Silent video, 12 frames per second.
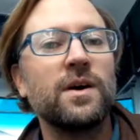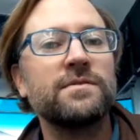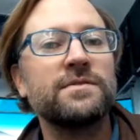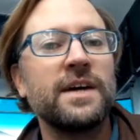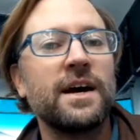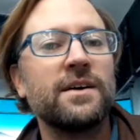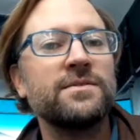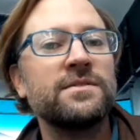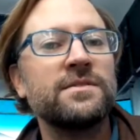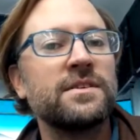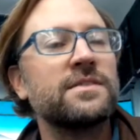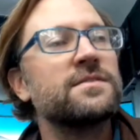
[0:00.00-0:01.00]
towns,
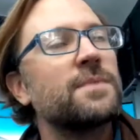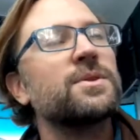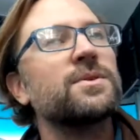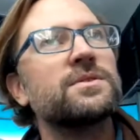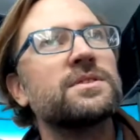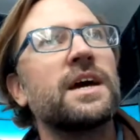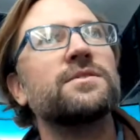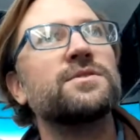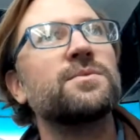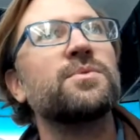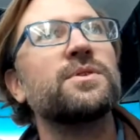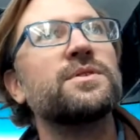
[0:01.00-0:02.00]
and some of those towns
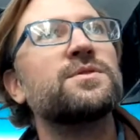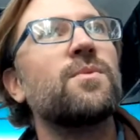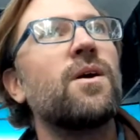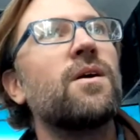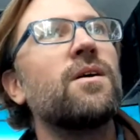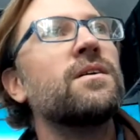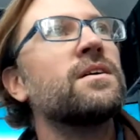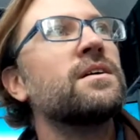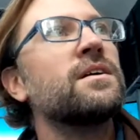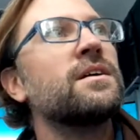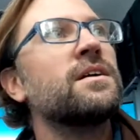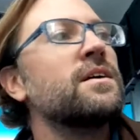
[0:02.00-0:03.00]
are pretty small.
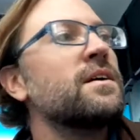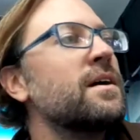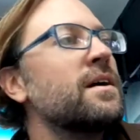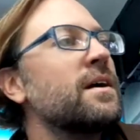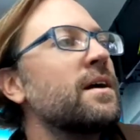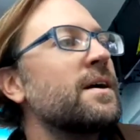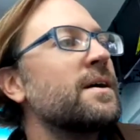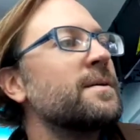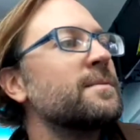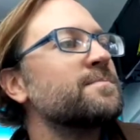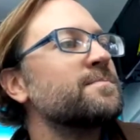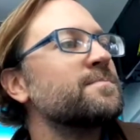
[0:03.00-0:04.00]

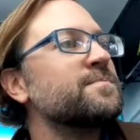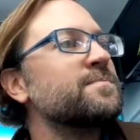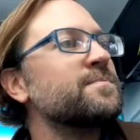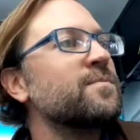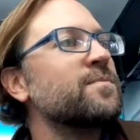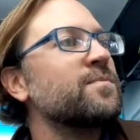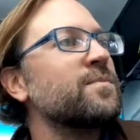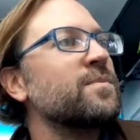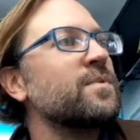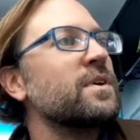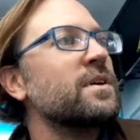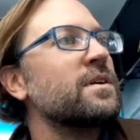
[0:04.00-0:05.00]

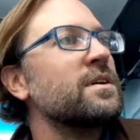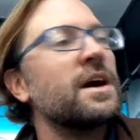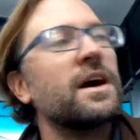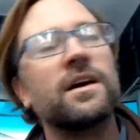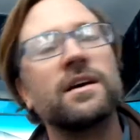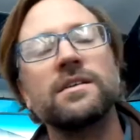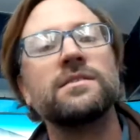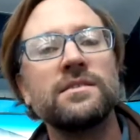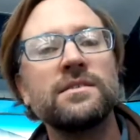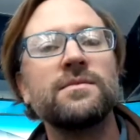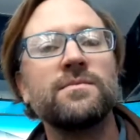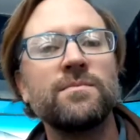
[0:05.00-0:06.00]
Yeah,
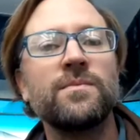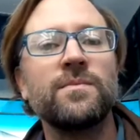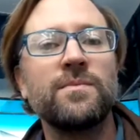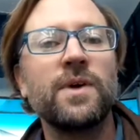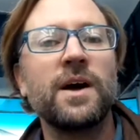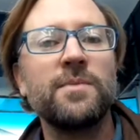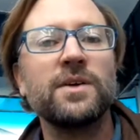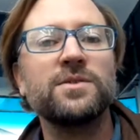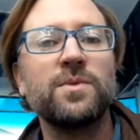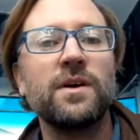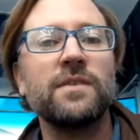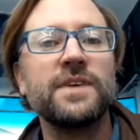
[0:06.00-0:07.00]
probably about
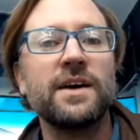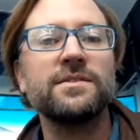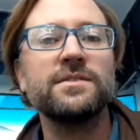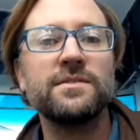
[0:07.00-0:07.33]
12 towns.